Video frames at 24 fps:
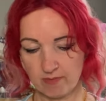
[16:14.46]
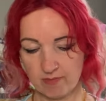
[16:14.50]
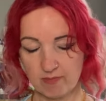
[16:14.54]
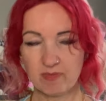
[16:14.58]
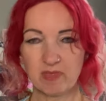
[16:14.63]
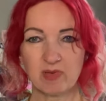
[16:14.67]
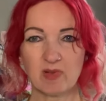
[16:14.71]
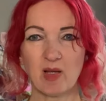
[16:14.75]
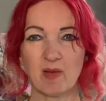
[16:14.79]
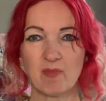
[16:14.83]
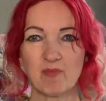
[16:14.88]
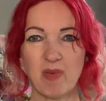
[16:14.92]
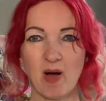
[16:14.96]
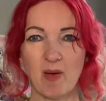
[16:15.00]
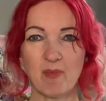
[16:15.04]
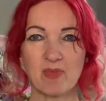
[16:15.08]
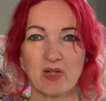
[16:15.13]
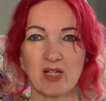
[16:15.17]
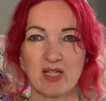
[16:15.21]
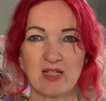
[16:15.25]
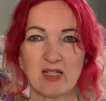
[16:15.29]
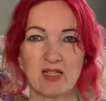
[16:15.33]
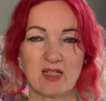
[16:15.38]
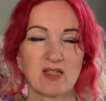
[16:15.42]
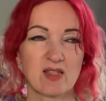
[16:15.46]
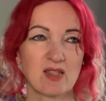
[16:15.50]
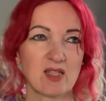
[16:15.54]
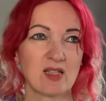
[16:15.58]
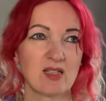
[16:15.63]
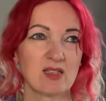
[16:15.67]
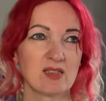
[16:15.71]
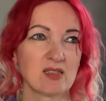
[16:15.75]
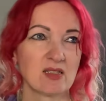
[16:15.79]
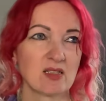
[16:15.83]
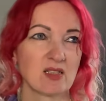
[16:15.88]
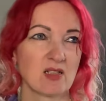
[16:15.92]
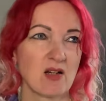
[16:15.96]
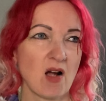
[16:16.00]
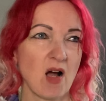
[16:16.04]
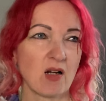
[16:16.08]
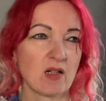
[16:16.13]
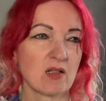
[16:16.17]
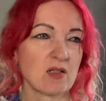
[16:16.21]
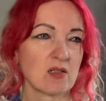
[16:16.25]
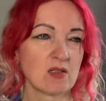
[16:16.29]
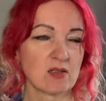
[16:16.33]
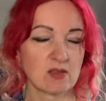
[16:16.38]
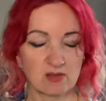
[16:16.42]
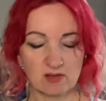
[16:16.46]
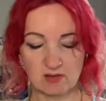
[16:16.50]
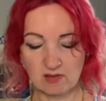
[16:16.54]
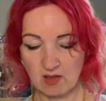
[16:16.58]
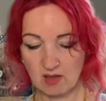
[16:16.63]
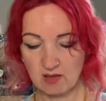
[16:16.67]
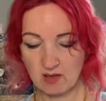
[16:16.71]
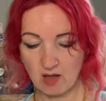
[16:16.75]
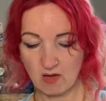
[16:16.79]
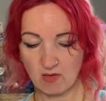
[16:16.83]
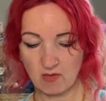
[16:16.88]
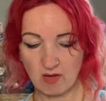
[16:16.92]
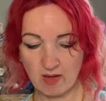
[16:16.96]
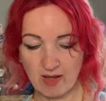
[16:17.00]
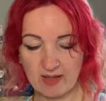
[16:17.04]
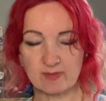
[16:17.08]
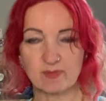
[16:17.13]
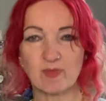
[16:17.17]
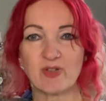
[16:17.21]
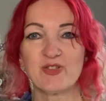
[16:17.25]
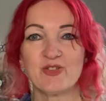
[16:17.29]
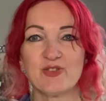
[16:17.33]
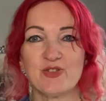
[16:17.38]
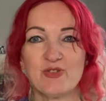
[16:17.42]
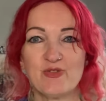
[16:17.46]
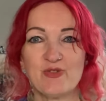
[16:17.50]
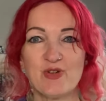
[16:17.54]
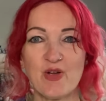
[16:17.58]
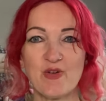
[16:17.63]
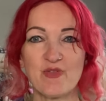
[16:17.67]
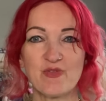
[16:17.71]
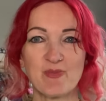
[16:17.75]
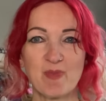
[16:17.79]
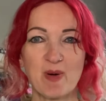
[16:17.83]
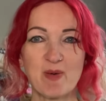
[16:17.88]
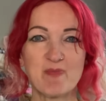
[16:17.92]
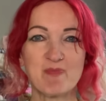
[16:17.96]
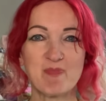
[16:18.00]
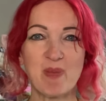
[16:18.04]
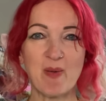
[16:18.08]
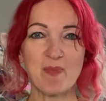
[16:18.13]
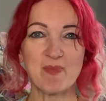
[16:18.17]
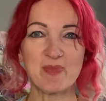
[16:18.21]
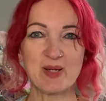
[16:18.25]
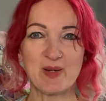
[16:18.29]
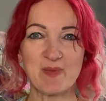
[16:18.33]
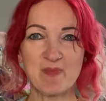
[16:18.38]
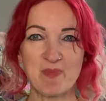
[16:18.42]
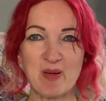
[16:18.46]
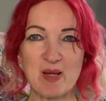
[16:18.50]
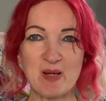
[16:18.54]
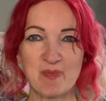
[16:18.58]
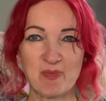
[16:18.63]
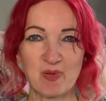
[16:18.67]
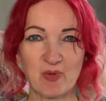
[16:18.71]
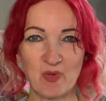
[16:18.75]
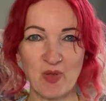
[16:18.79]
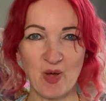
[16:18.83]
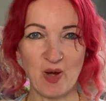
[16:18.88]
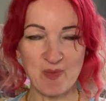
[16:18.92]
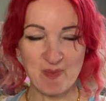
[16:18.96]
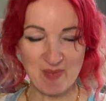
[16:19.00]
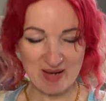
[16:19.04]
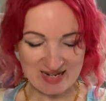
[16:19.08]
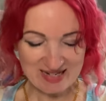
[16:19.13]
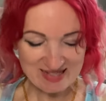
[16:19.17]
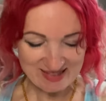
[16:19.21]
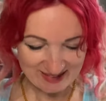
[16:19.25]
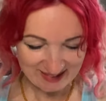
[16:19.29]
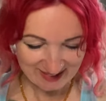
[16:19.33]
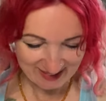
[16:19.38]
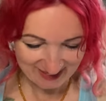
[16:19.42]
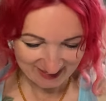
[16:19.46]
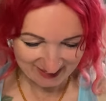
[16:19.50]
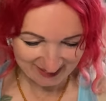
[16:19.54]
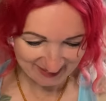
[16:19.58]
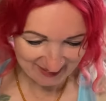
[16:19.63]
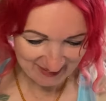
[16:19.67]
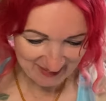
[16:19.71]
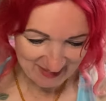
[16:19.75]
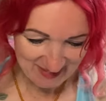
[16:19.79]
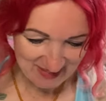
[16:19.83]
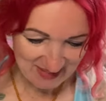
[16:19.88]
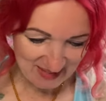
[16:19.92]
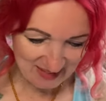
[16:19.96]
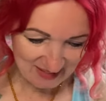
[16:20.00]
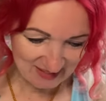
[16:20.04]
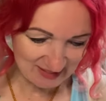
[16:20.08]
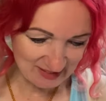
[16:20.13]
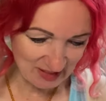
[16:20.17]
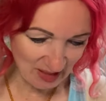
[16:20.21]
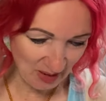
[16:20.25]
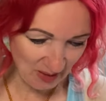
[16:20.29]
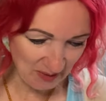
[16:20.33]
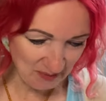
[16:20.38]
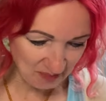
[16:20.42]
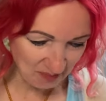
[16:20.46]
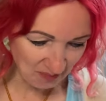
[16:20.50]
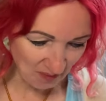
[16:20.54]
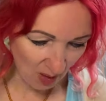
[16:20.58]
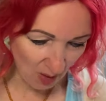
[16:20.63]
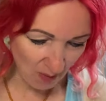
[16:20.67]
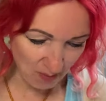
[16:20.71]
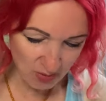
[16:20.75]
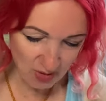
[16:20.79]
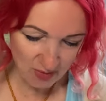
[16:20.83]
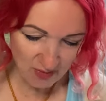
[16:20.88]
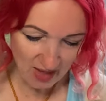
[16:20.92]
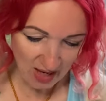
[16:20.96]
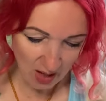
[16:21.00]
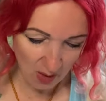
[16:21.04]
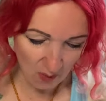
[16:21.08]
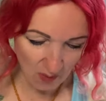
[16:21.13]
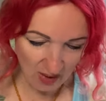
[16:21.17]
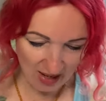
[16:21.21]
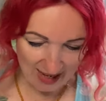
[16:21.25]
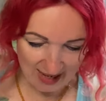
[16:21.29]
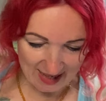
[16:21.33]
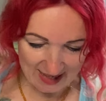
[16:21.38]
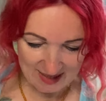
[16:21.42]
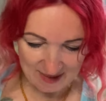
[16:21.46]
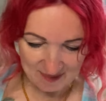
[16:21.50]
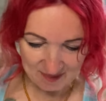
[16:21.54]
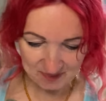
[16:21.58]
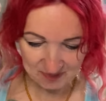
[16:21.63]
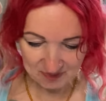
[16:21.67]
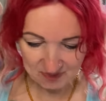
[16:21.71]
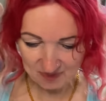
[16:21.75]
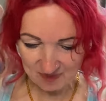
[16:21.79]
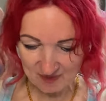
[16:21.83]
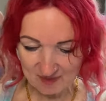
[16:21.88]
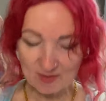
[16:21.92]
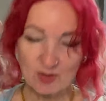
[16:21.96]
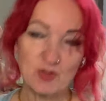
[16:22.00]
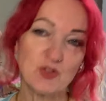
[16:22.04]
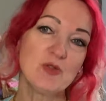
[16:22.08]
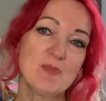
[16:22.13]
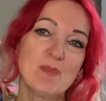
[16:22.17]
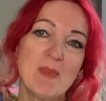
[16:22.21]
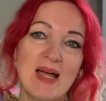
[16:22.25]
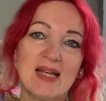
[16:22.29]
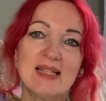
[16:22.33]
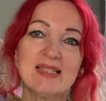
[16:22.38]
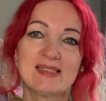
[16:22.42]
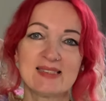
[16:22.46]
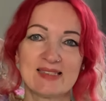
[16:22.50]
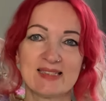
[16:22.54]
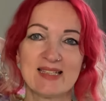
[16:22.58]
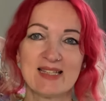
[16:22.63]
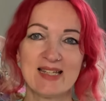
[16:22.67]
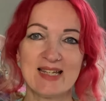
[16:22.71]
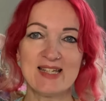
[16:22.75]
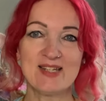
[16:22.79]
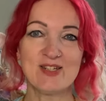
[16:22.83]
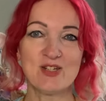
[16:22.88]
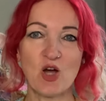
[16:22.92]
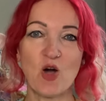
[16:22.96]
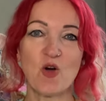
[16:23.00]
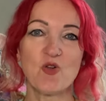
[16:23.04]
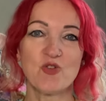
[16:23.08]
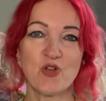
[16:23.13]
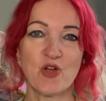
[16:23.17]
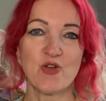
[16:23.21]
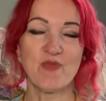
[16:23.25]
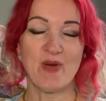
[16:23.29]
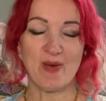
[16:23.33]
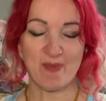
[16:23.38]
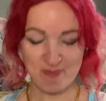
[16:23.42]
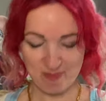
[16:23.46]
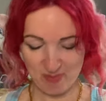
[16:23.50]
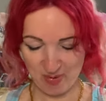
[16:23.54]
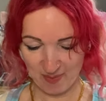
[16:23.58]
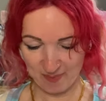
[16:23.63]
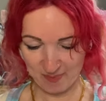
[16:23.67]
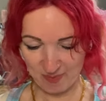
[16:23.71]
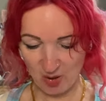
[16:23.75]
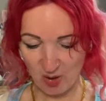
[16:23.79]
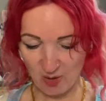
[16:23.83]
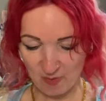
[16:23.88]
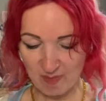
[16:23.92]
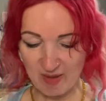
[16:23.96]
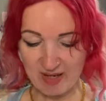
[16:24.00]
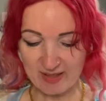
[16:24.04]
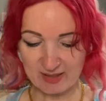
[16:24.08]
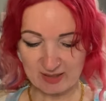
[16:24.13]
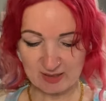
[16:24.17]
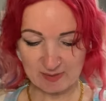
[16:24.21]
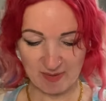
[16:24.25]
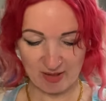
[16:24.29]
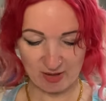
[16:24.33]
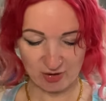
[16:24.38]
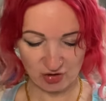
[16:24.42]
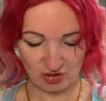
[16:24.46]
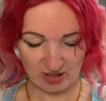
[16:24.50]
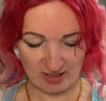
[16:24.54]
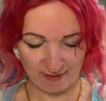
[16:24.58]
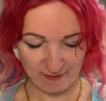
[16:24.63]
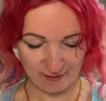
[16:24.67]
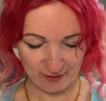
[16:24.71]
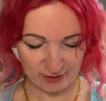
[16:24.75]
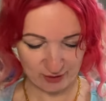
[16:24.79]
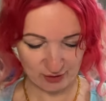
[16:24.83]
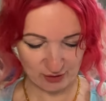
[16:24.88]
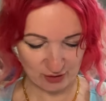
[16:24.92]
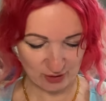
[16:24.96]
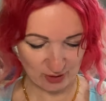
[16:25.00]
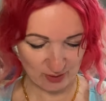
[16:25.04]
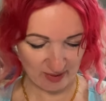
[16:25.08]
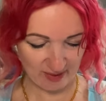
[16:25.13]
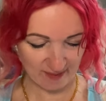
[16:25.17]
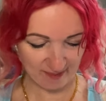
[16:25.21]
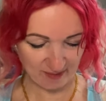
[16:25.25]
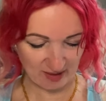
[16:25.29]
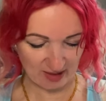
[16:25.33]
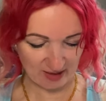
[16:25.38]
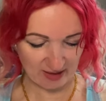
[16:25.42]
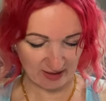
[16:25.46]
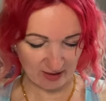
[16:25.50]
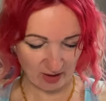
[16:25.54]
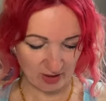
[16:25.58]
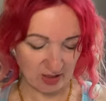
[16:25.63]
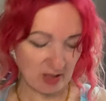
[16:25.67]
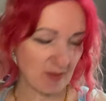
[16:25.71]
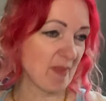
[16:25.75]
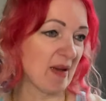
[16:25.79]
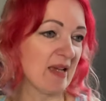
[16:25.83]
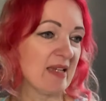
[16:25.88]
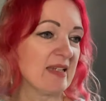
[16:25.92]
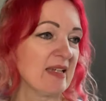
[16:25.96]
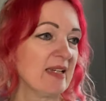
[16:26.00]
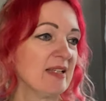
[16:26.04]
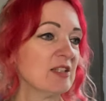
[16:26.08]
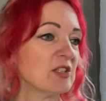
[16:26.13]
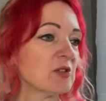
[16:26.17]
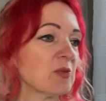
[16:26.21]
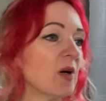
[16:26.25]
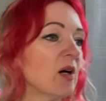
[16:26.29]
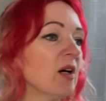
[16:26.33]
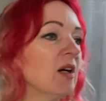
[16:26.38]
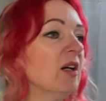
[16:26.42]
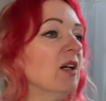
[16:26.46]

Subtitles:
the pumpkin-y things and the colours, and I like, as for my pumpkin people that I made. So I'll put that away. You may see it in November. I'll make a special effort to do it, and I can make it into a